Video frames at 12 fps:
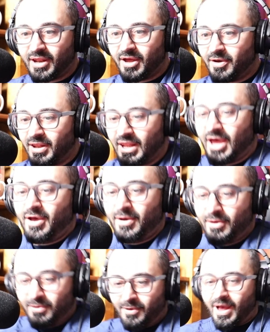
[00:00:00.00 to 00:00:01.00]
hello,
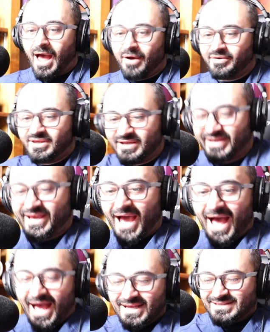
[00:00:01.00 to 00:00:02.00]
hello. How you
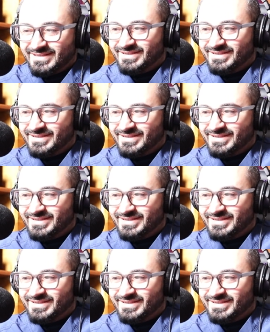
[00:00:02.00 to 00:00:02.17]
guys